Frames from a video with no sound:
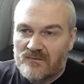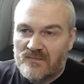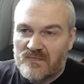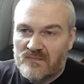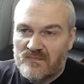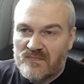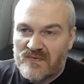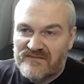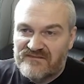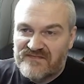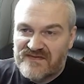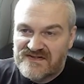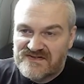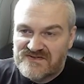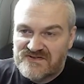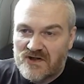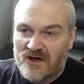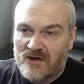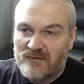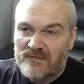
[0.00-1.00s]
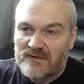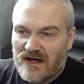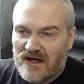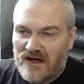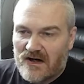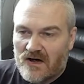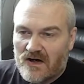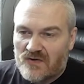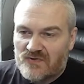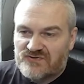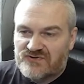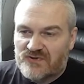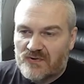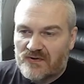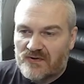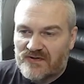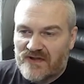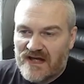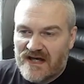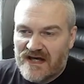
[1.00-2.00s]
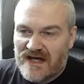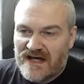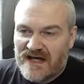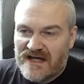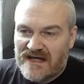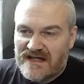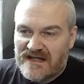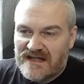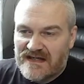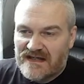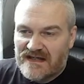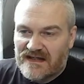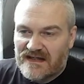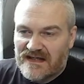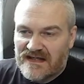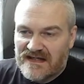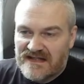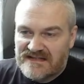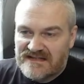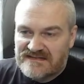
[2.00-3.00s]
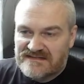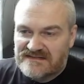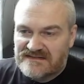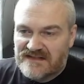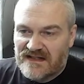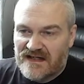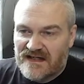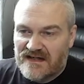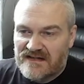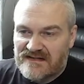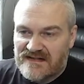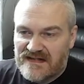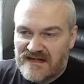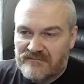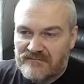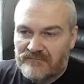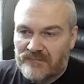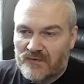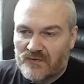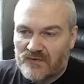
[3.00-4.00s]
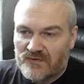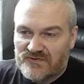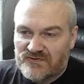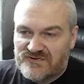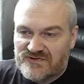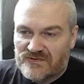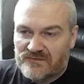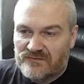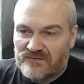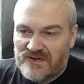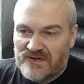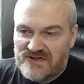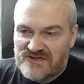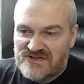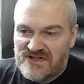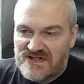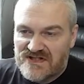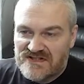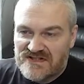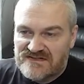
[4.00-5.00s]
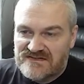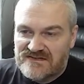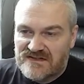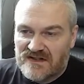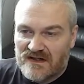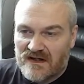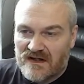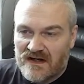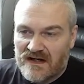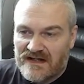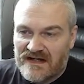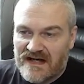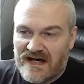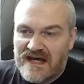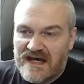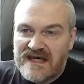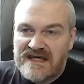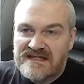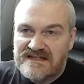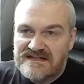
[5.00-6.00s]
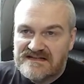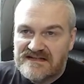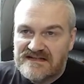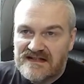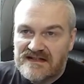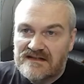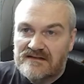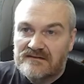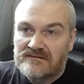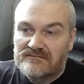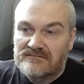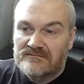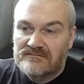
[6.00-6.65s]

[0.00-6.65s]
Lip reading: with this knob. Also on there is the input, which is an IEC.